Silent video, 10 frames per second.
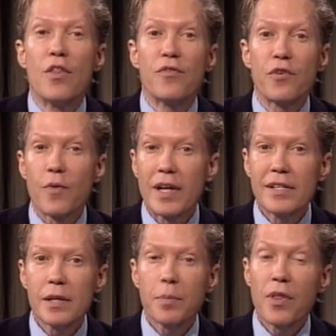The
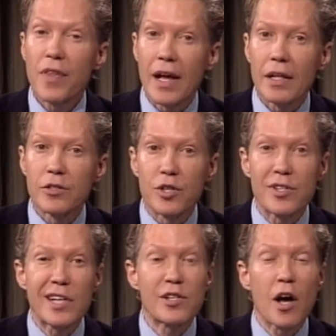forensic
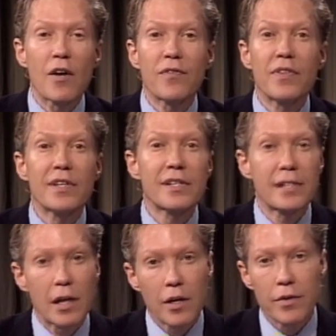pathologist is often the
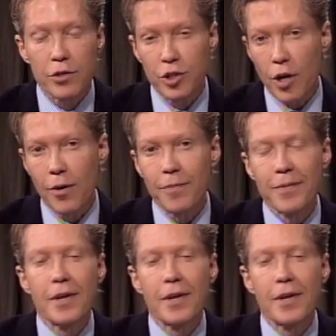star of the show,